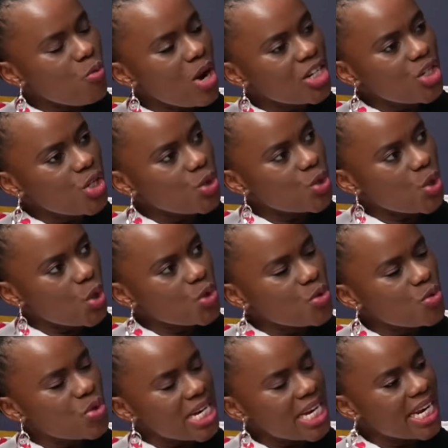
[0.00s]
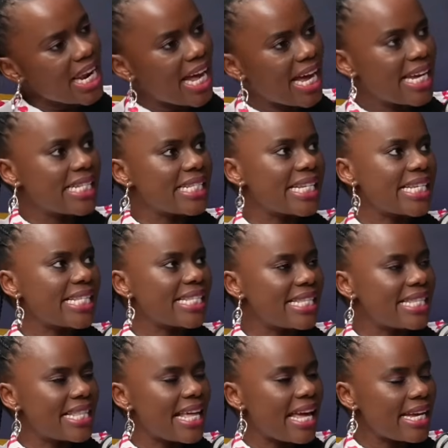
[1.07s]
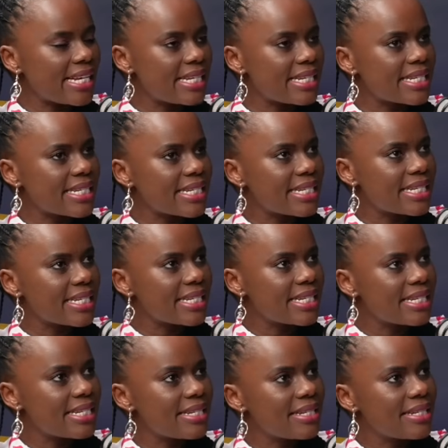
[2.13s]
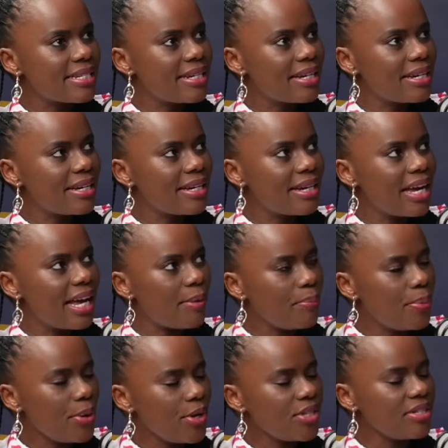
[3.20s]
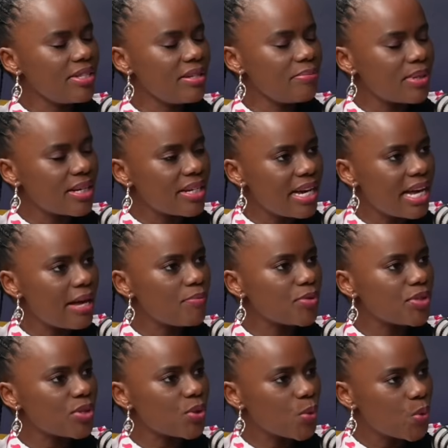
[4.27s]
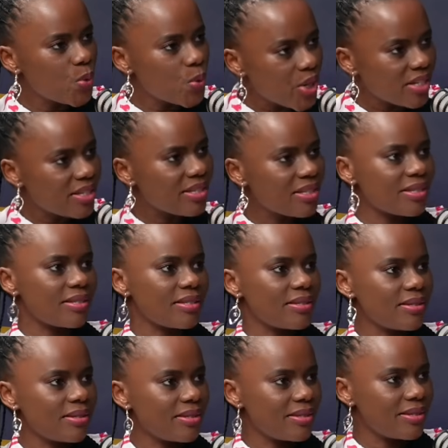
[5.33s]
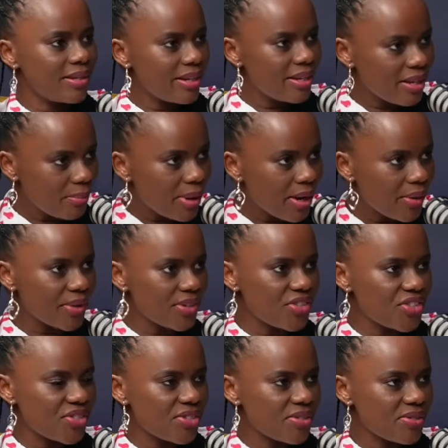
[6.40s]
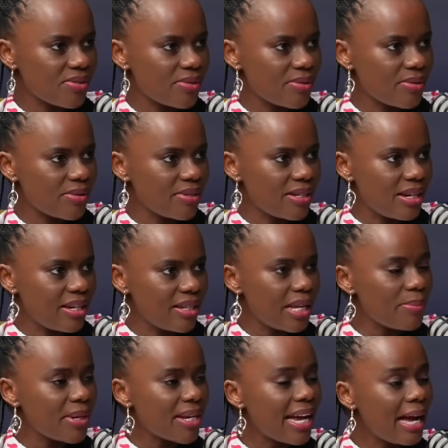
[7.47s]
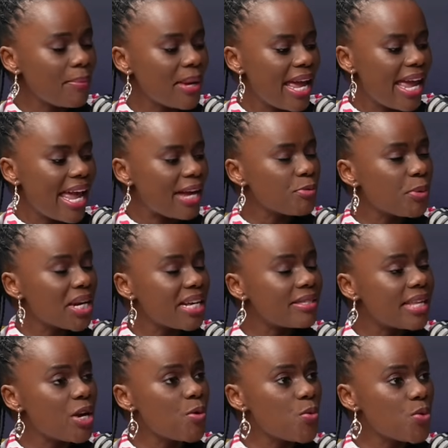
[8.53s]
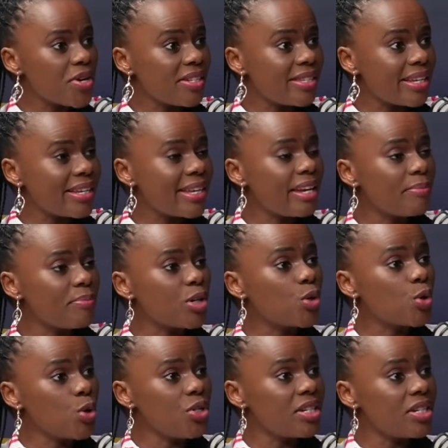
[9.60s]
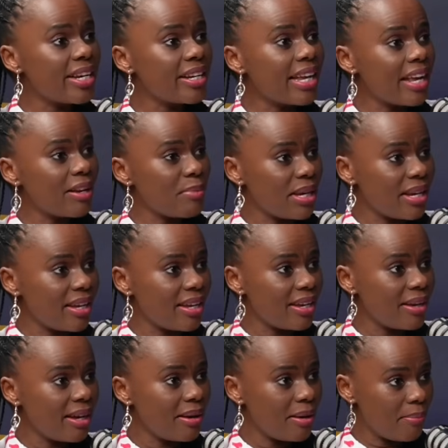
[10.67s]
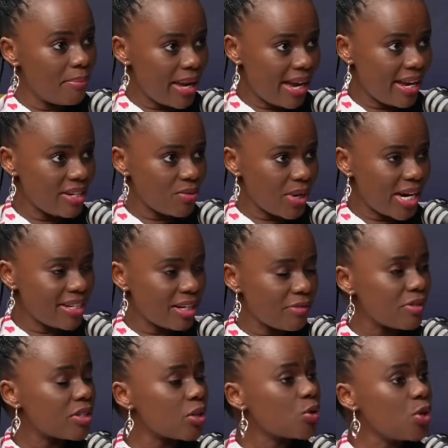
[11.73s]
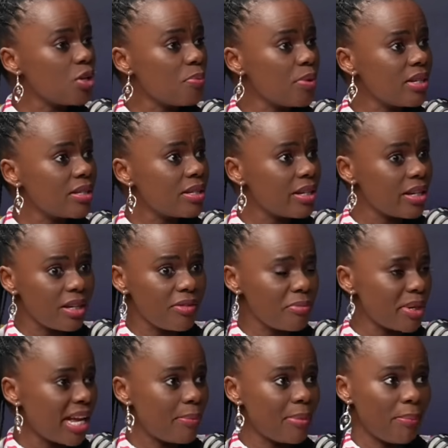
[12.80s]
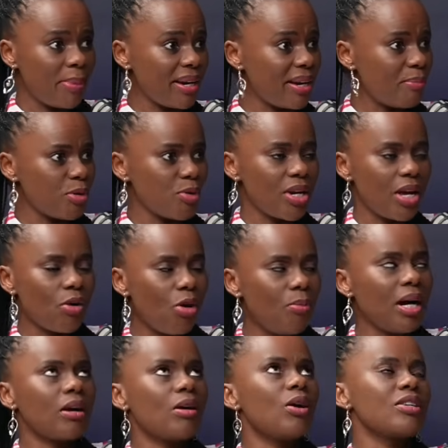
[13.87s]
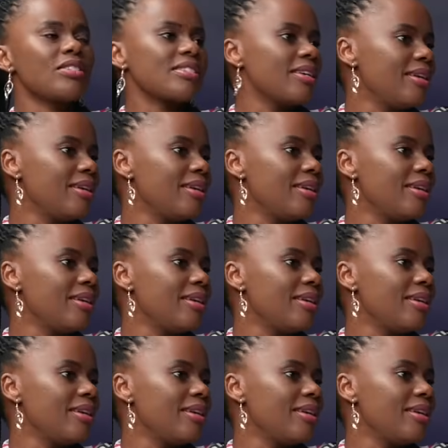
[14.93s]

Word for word: what you don't realize is that a person becomes worse That's in a right. marriage. They become, and when I say worse, it can be good, it can be mm. bad, right? If it's a good person, he'll even become a better man. You're like, oh my gosh,